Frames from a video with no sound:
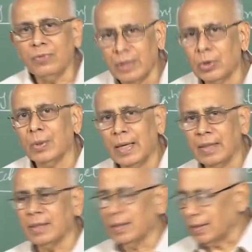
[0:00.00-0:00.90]

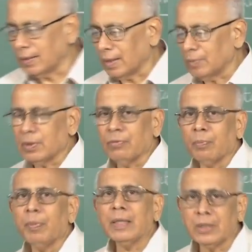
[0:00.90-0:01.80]
visualize it in terms of
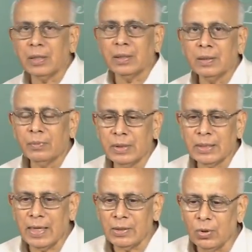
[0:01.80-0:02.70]
a picture
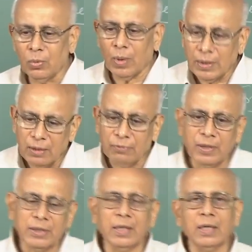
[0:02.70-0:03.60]
which tells you what the
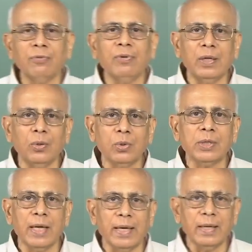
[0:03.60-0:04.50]
function roughly
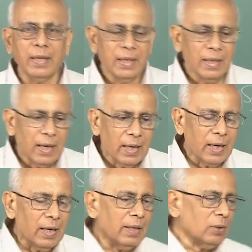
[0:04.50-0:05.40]
looks like, and
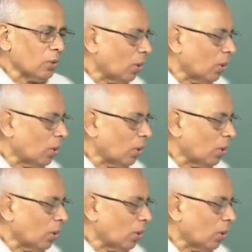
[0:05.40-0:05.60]
I would like to